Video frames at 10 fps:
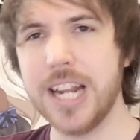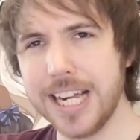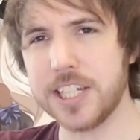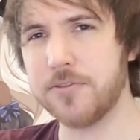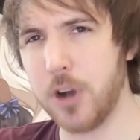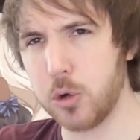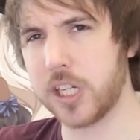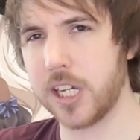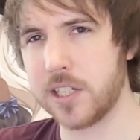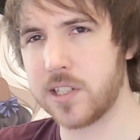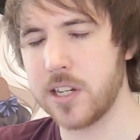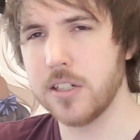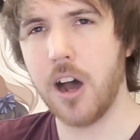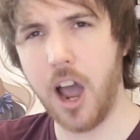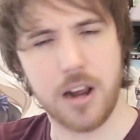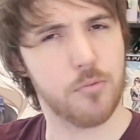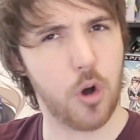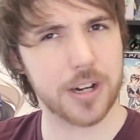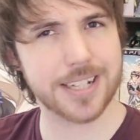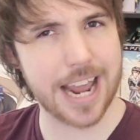But let's focus on
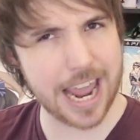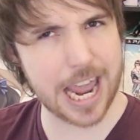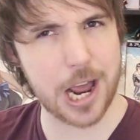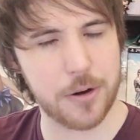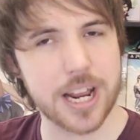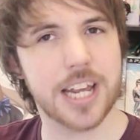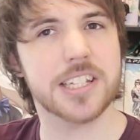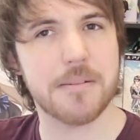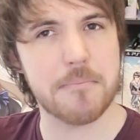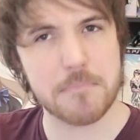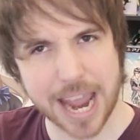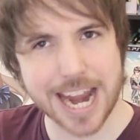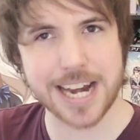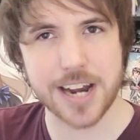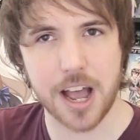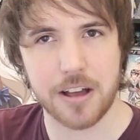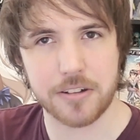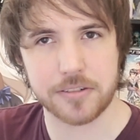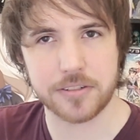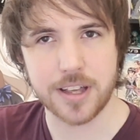what hair is made
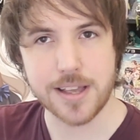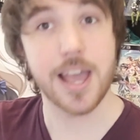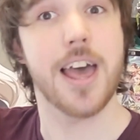of.